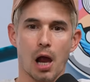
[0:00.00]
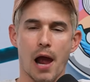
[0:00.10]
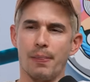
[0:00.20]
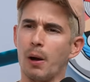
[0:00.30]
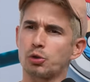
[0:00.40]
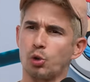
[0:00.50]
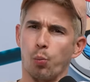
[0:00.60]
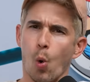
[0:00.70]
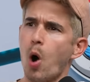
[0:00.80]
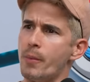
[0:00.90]
and there was a
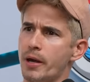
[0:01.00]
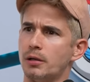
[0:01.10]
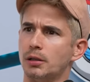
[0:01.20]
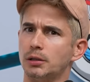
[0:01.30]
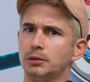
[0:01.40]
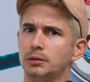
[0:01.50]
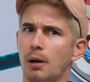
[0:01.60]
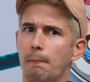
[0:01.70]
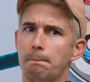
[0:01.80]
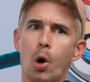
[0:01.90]
woman
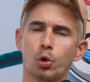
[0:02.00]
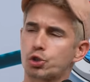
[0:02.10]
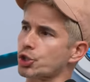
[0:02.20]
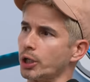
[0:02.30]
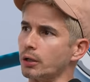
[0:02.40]
mulching.